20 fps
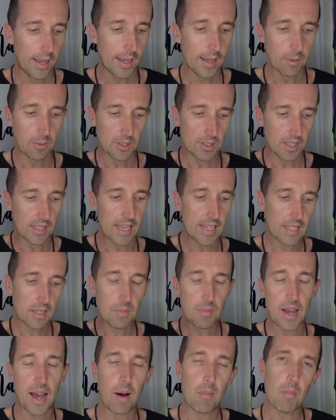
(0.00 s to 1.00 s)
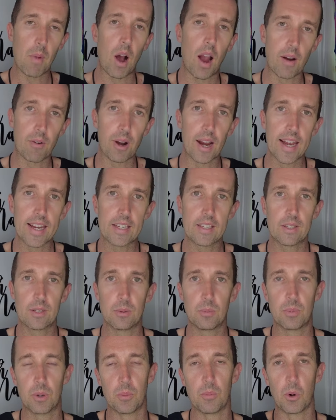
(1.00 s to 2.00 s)
It was less about my race,
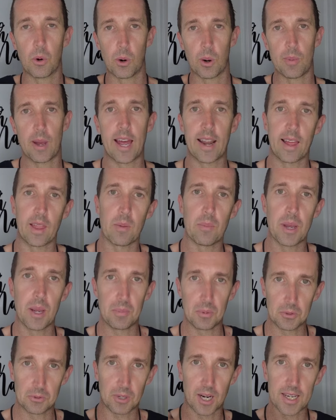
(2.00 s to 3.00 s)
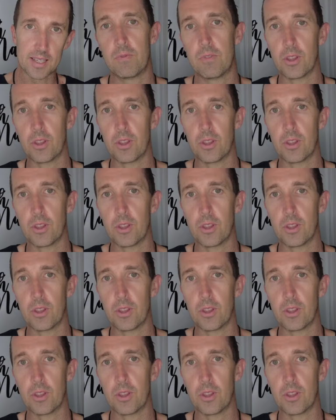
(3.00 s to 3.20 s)
but more about other people's race.